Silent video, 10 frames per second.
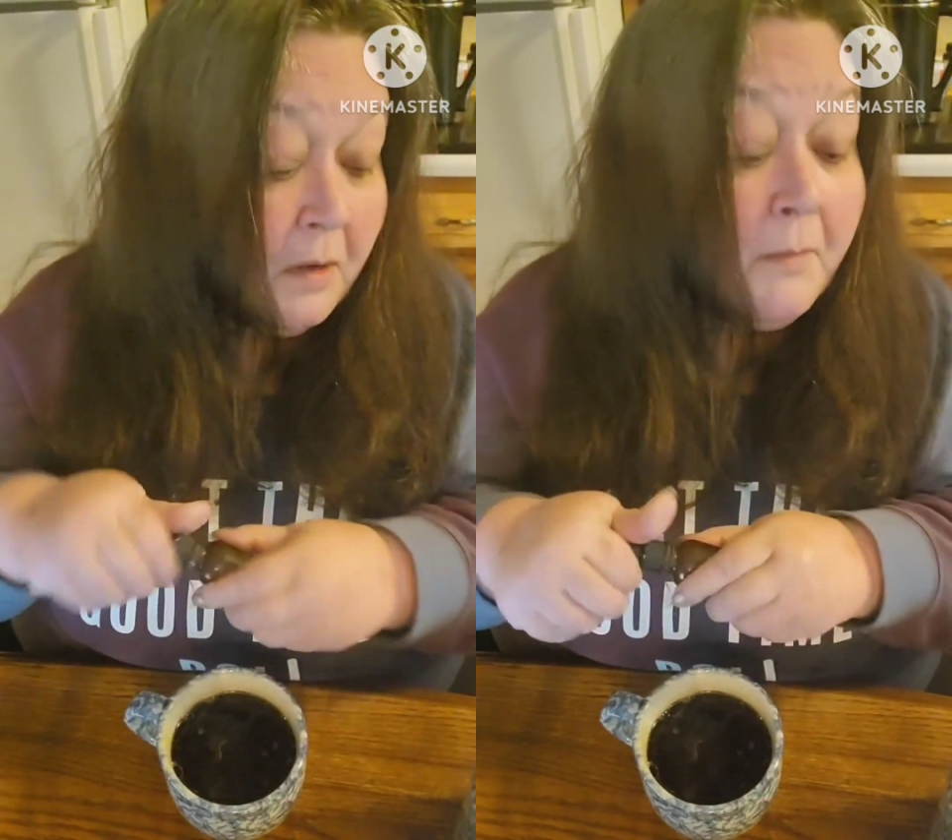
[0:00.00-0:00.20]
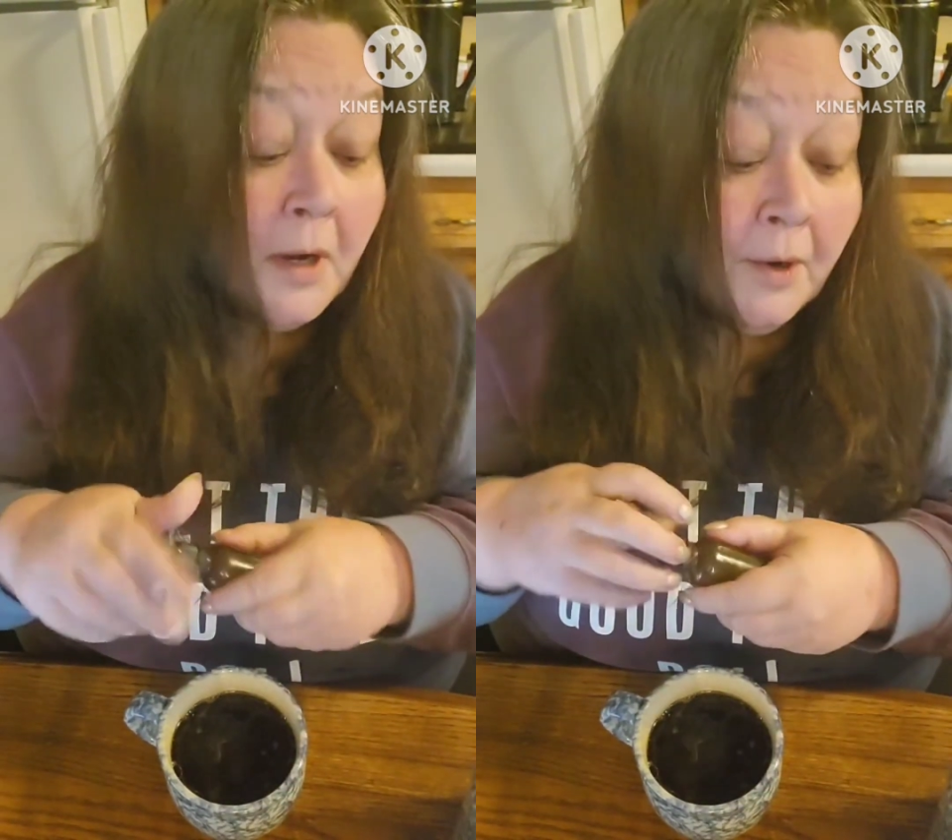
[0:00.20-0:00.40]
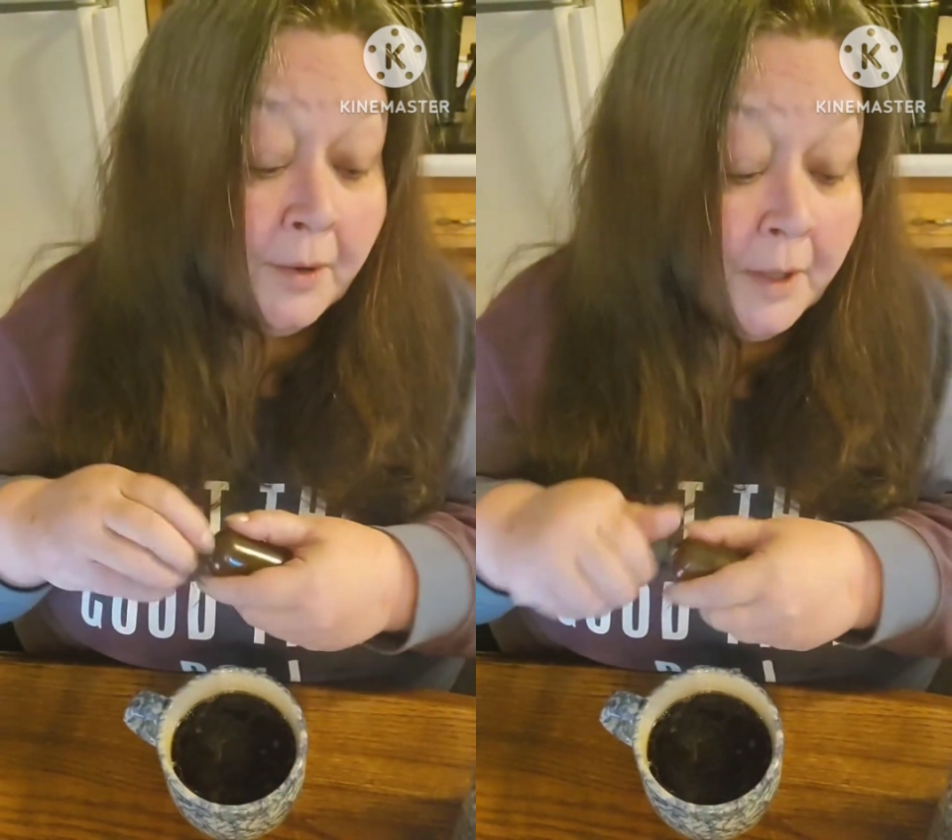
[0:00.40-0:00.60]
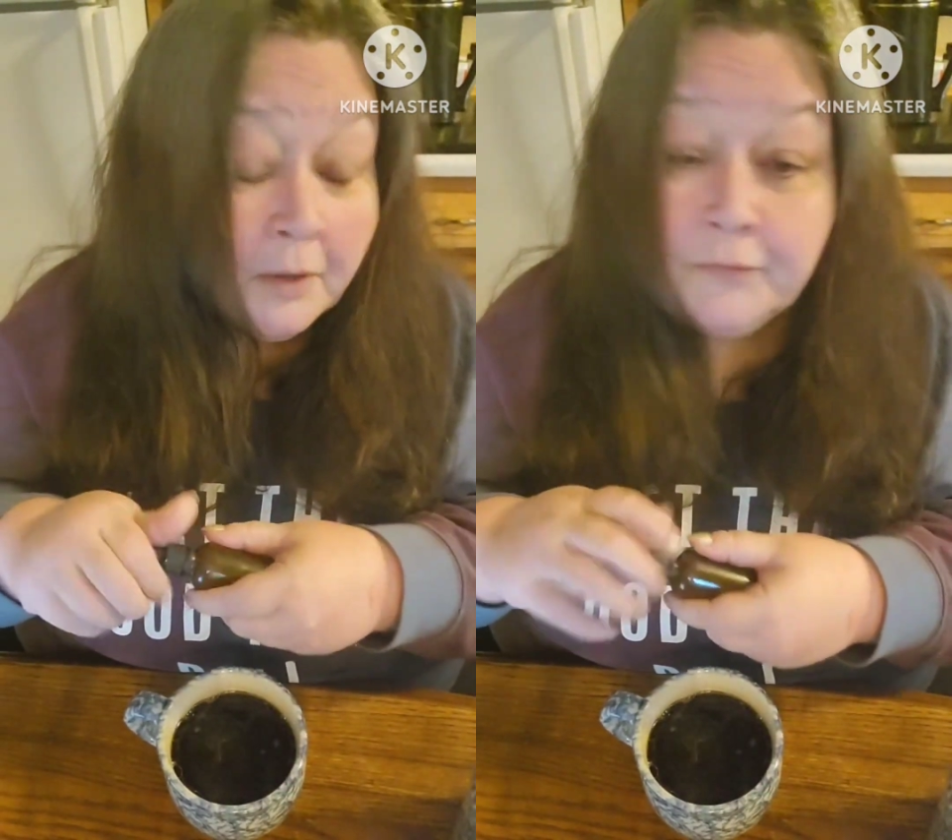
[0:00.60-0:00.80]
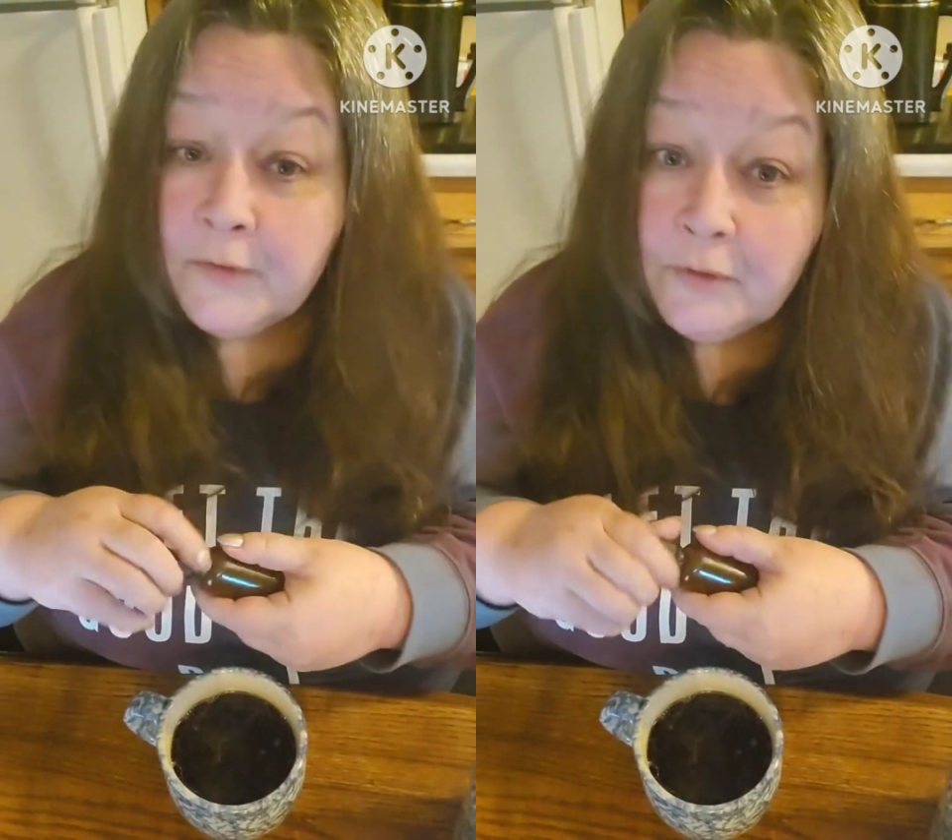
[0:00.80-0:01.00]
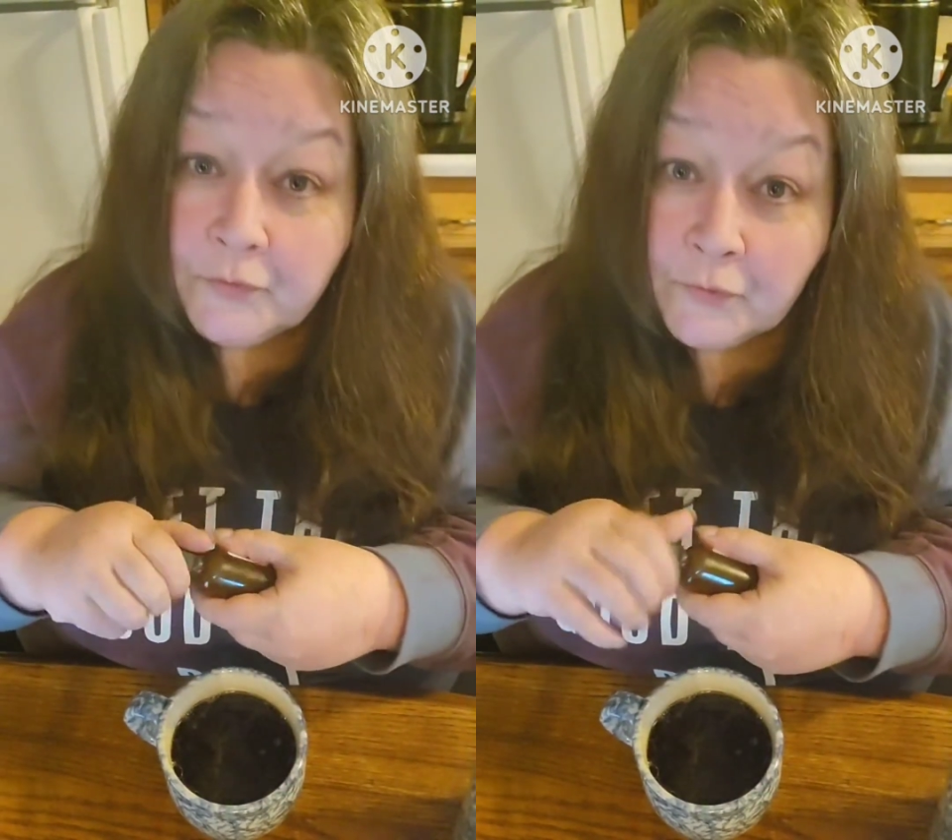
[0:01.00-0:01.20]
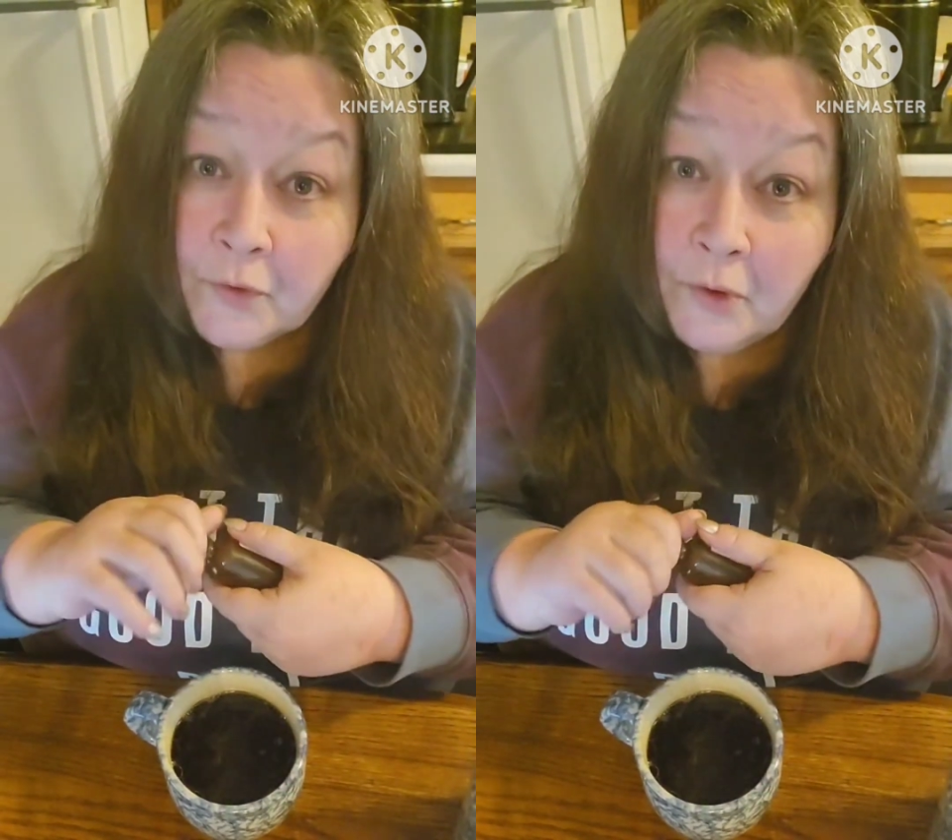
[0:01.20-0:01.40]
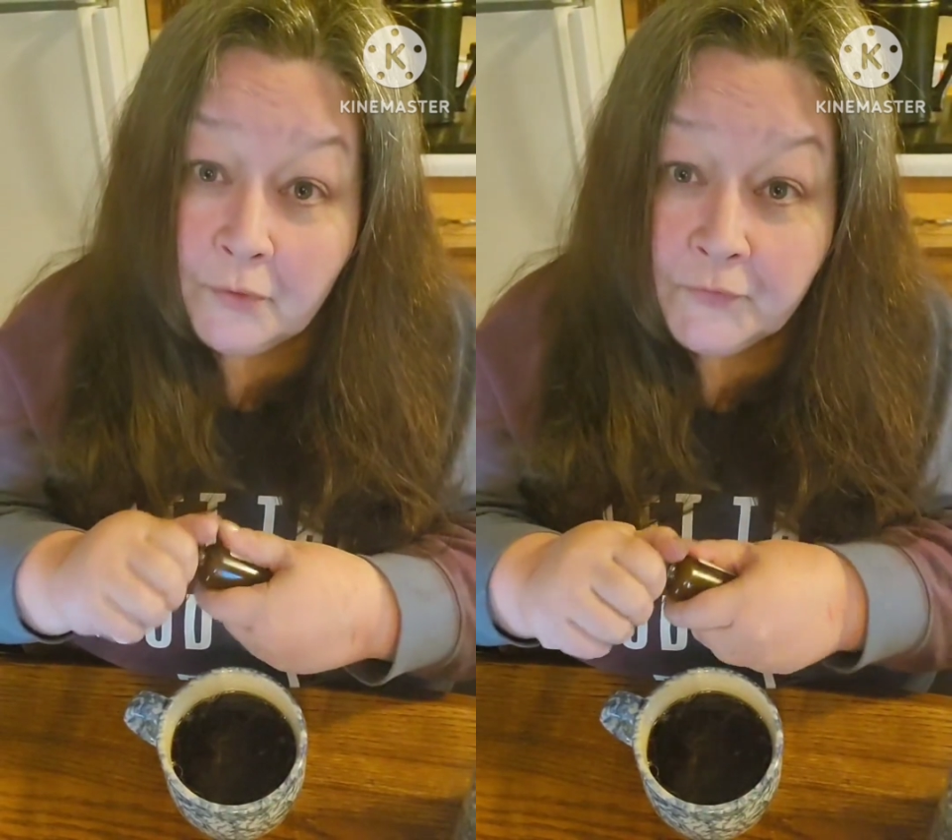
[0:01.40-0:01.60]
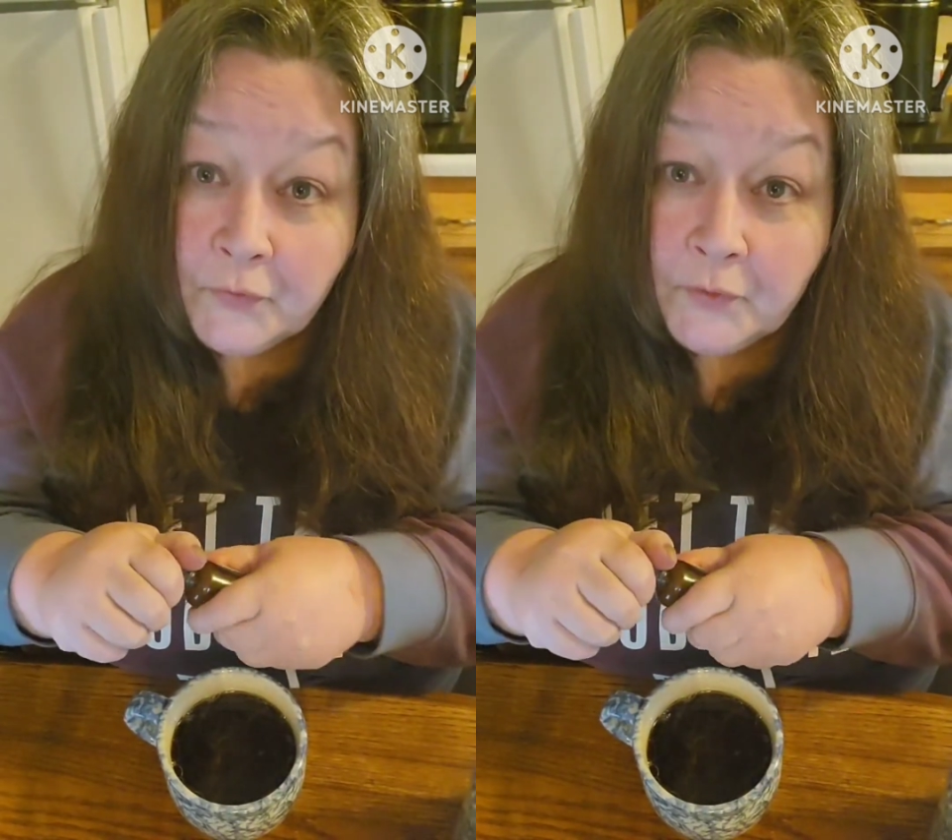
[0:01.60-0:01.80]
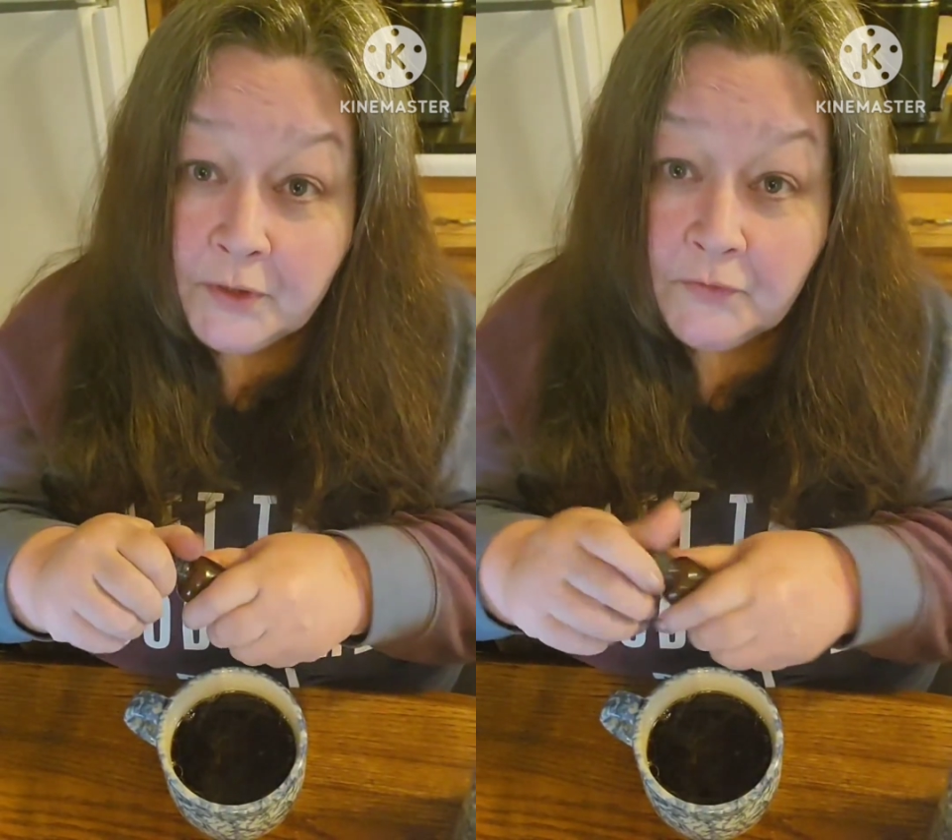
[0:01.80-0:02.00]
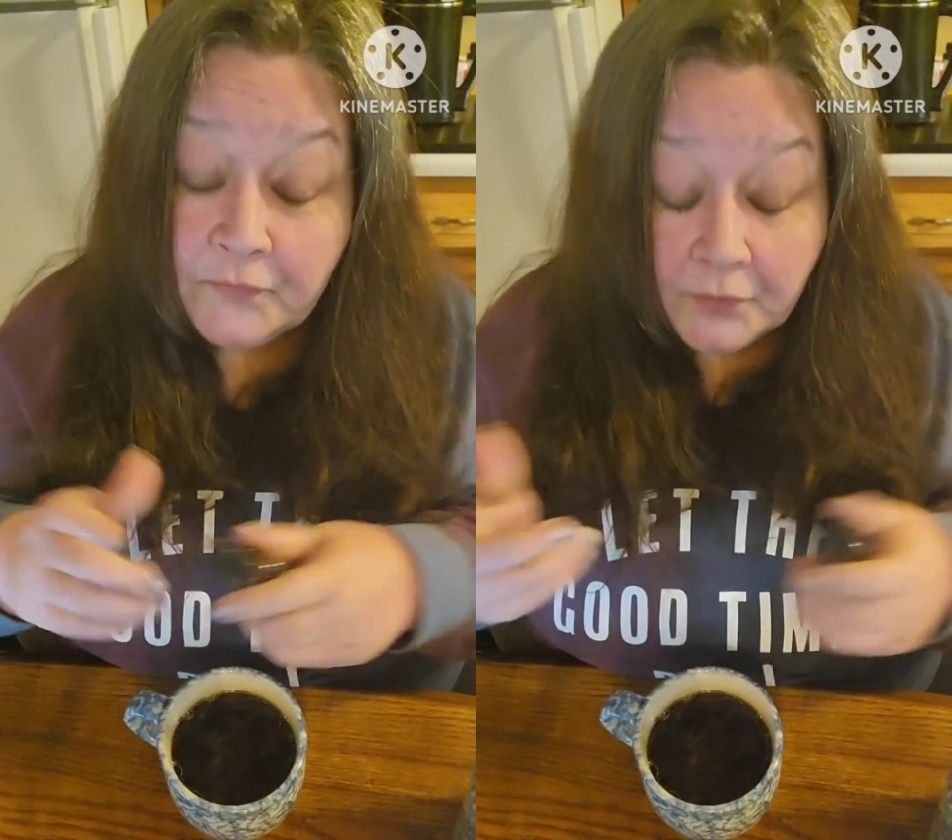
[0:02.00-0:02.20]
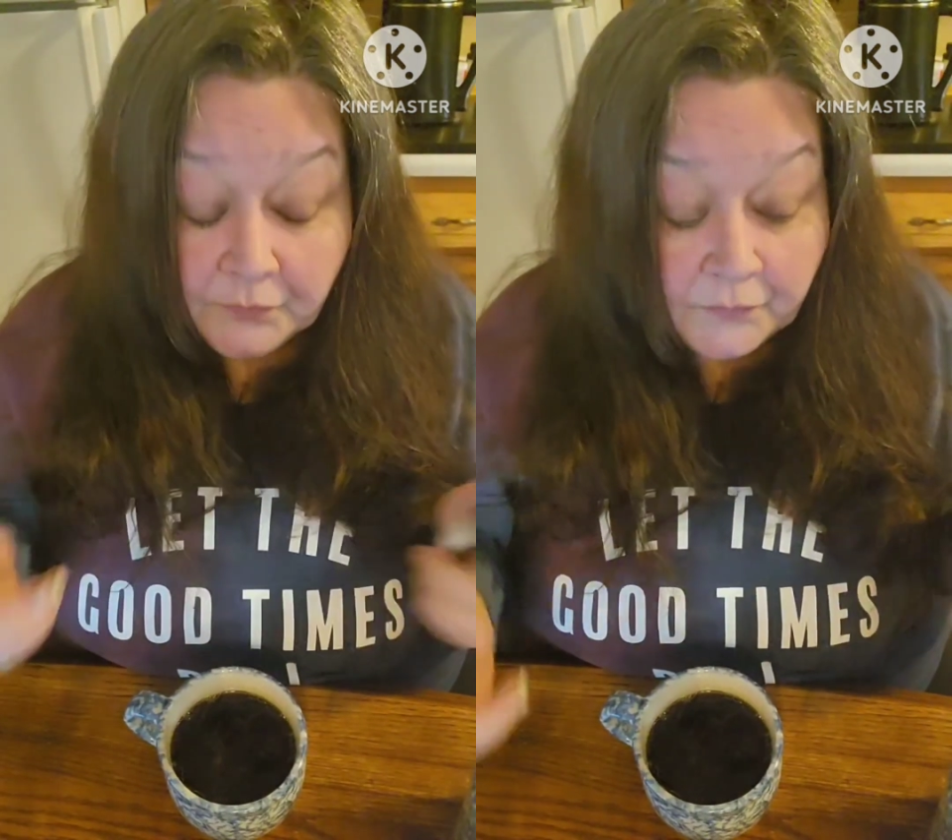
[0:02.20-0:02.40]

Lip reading: My heart health tincture also needs filled,